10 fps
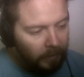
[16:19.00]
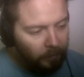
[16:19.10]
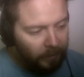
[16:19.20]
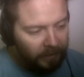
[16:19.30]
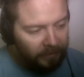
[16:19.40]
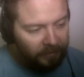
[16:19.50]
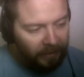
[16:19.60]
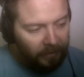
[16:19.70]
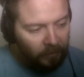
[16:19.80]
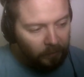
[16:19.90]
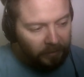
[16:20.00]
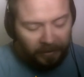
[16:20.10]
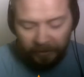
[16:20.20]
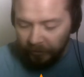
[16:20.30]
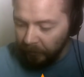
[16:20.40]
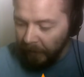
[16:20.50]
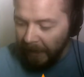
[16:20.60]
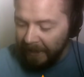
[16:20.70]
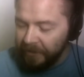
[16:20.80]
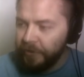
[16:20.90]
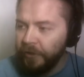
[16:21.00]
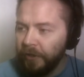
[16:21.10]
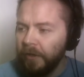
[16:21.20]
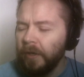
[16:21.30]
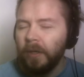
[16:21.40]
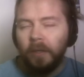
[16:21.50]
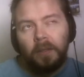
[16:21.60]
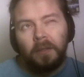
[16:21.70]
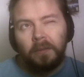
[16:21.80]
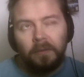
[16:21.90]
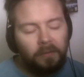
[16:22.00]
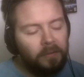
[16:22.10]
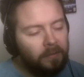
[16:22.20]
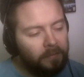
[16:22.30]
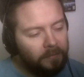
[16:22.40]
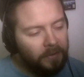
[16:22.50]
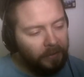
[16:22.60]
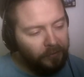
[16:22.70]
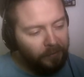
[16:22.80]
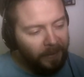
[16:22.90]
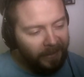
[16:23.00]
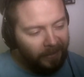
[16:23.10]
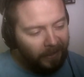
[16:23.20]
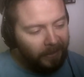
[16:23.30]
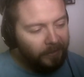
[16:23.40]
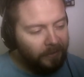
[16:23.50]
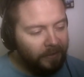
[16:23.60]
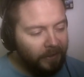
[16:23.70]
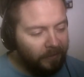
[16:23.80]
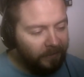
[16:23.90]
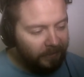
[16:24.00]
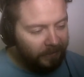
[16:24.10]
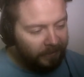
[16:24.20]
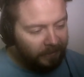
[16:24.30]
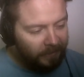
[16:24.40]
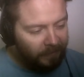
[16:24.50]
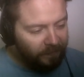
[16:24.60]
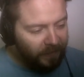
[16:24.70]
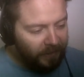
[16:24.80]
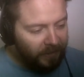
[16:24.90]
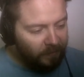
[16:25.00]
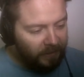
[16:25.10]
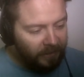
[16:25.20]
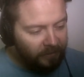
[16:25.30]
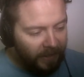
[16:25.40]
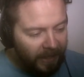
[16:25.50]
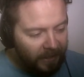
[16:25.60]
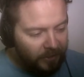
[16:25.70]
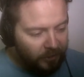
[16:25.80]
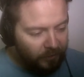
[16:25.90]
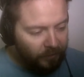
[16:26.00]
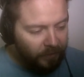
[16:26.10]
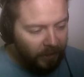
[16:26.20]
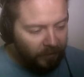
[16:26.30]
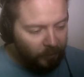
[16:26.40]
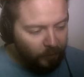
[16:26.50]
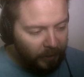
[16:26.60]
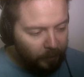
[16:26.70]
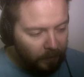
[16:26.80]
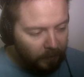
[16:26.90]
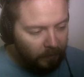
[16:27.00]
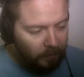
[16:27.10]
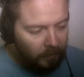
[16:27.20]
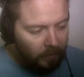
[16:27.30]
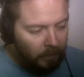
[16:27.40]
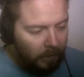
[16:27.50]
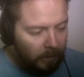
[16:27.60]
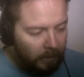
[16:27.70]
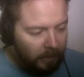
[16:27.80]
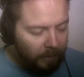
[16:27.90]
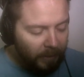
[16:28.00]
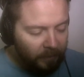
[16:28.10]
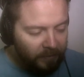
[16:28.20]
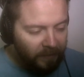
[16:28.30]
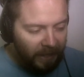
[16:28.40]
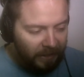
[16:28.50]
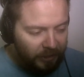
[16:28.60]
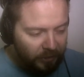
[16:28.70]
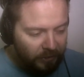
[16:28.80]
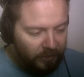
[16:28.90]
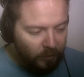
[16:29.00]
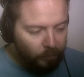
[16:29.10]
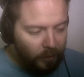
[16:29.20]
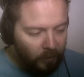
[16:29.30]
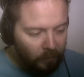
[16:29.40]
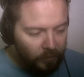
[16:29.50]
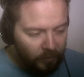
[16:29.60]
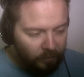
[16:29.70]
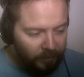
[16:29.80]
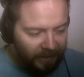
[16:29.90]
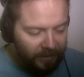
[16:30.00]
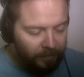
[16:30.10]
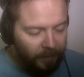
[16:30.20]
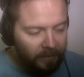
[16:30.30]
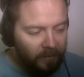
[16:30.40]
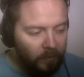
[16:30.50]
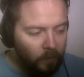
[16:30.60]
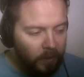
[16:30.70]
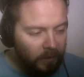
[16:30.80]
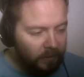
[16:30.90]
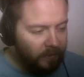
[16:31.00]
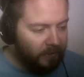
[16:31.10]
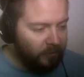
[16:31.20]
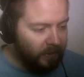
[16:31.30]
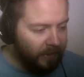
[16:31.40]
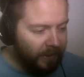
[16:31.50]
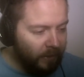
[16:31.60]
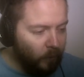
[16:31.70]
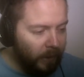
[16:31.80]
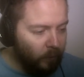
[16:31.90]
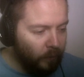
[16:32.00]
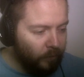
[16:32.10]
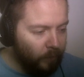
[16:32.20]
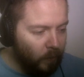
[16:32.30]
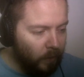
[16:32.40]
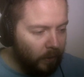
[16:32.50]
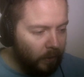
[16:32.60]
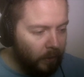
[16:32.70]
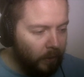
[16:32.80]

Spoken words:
because they don't need to answer, if you may. The figure don't need to answer to the other people about their actions or pose or placement in the world, right? You can get away with more